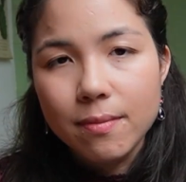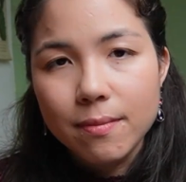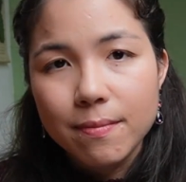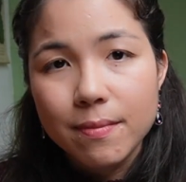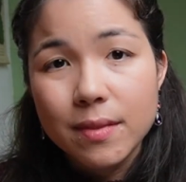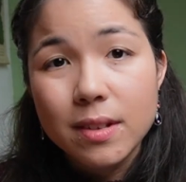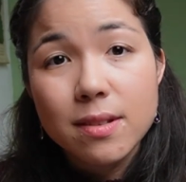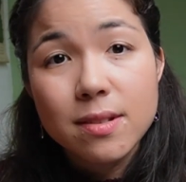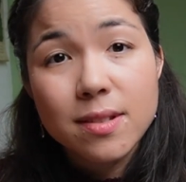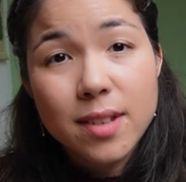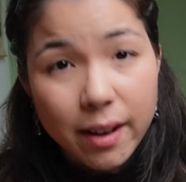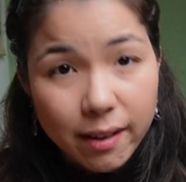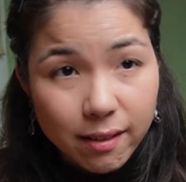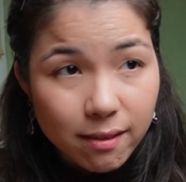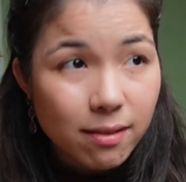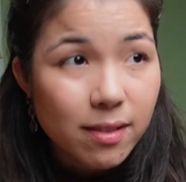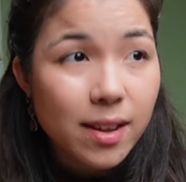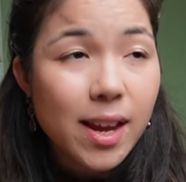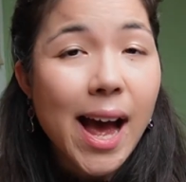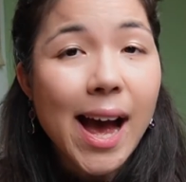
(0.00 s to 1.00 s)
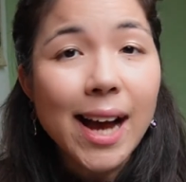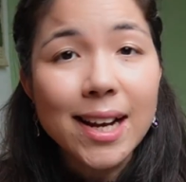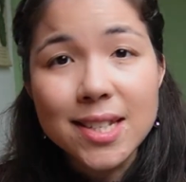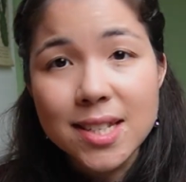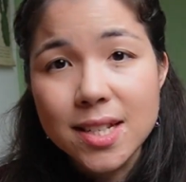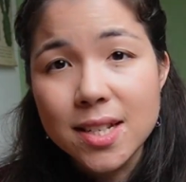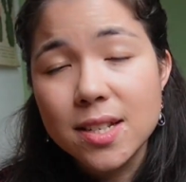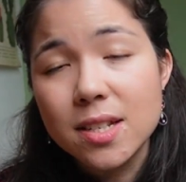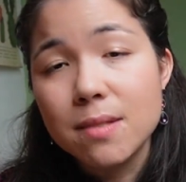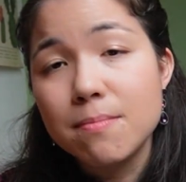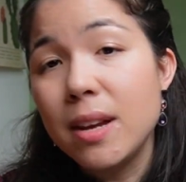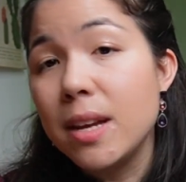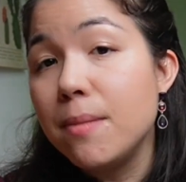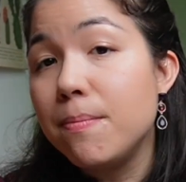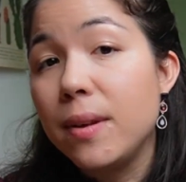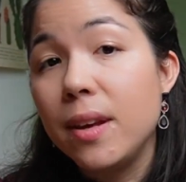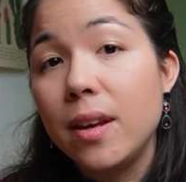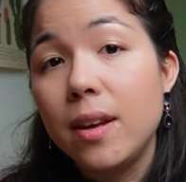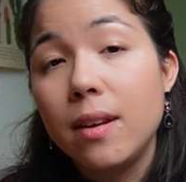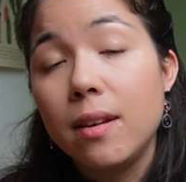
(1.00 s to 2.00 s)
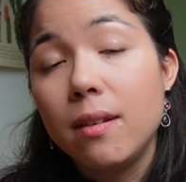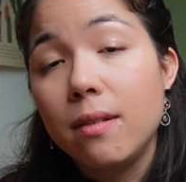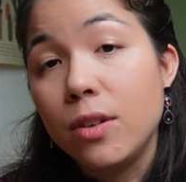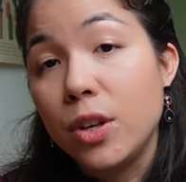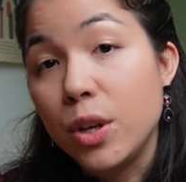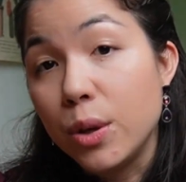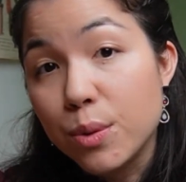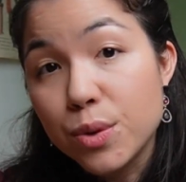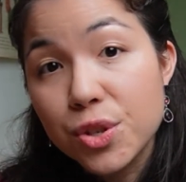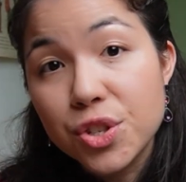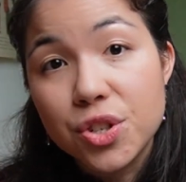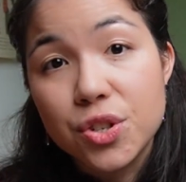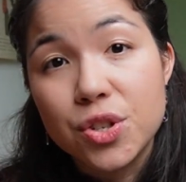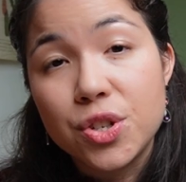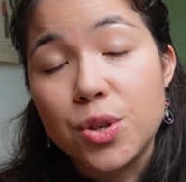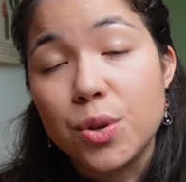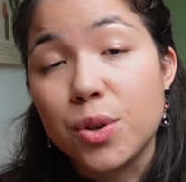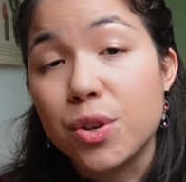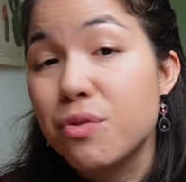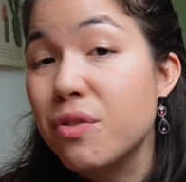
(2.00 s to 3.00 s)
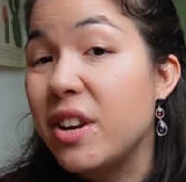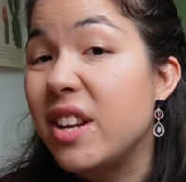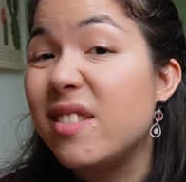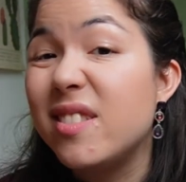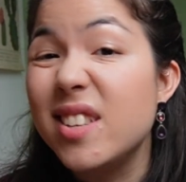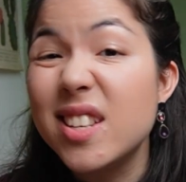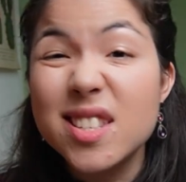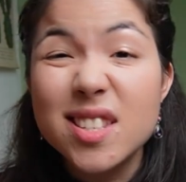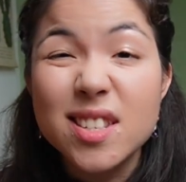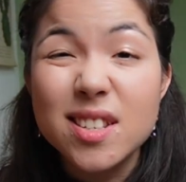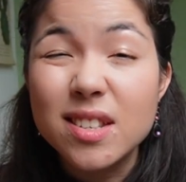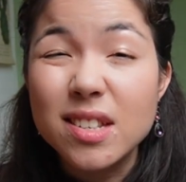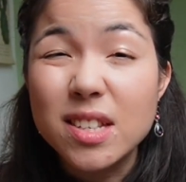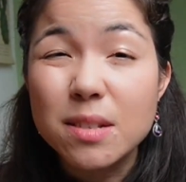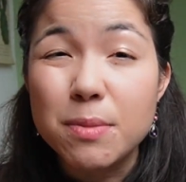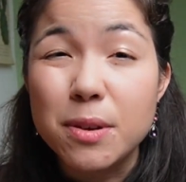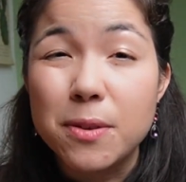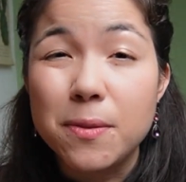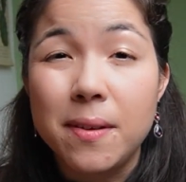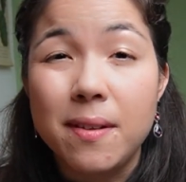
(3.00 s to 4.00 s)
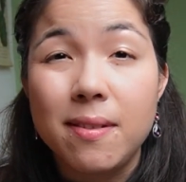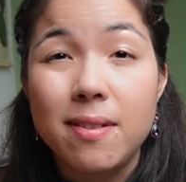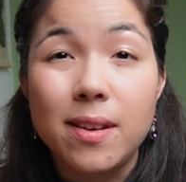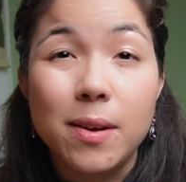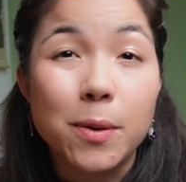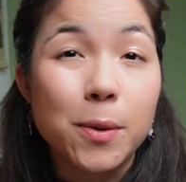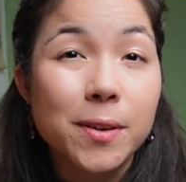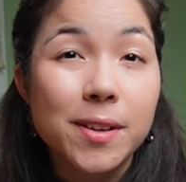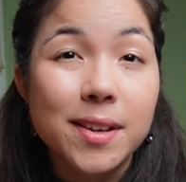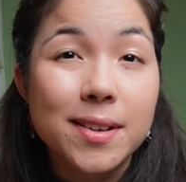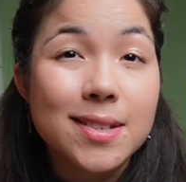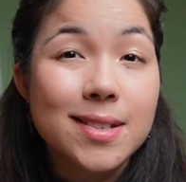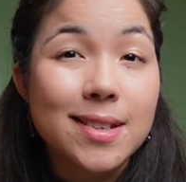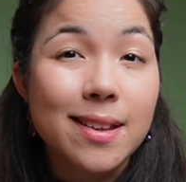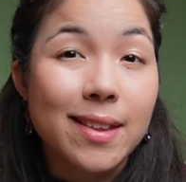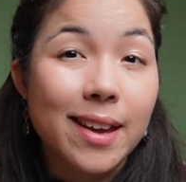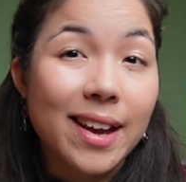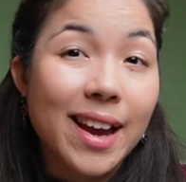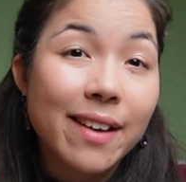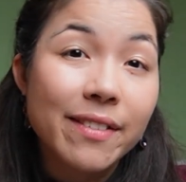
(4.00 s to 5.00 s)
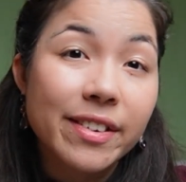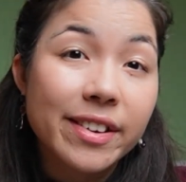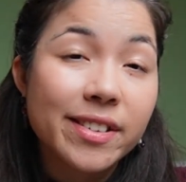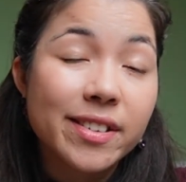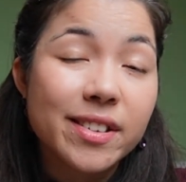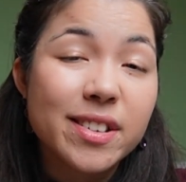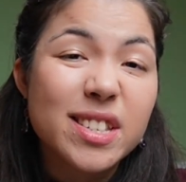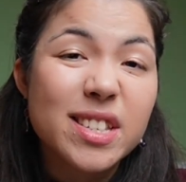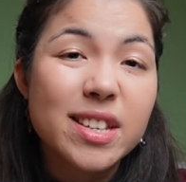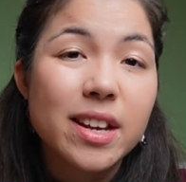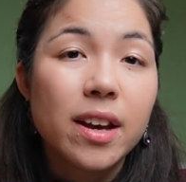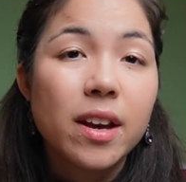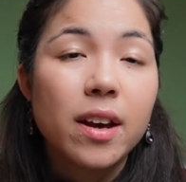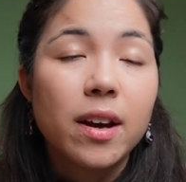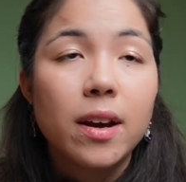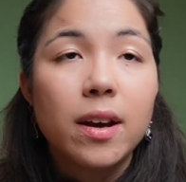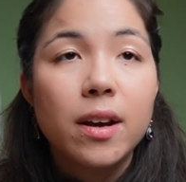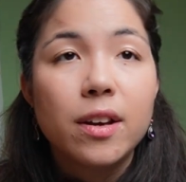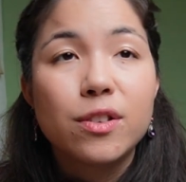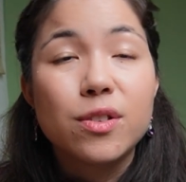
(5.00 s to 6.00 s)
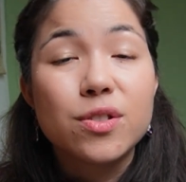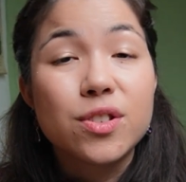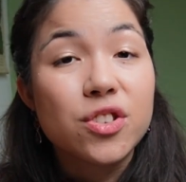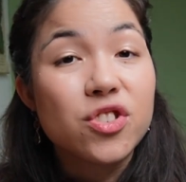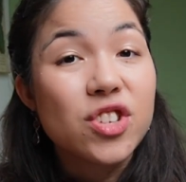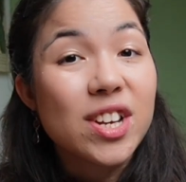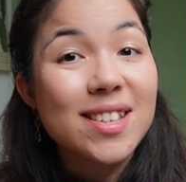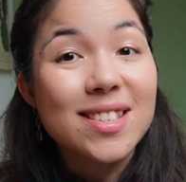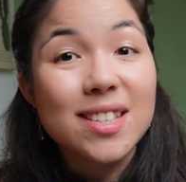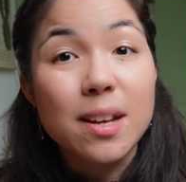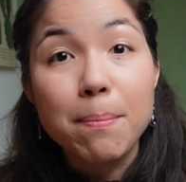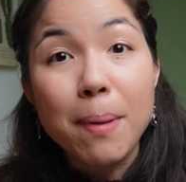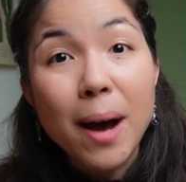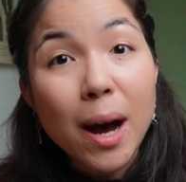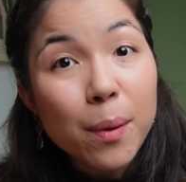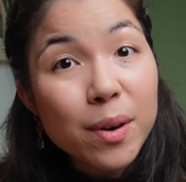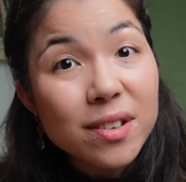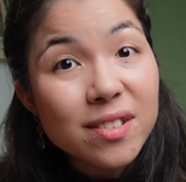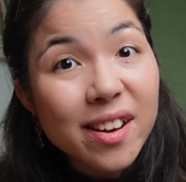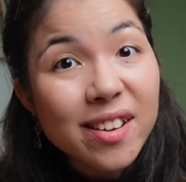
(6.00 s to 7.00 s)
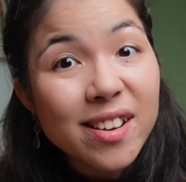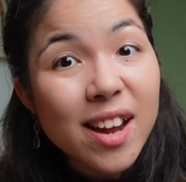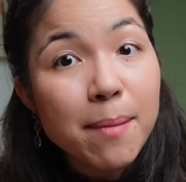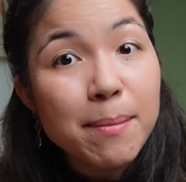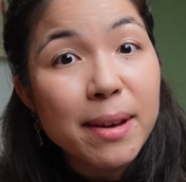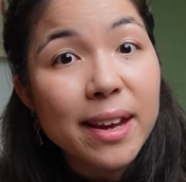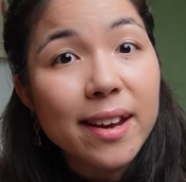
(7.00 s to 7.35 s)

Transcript: So the accent may be used to create distance between the audience and the characters, to suggest a power dynamic,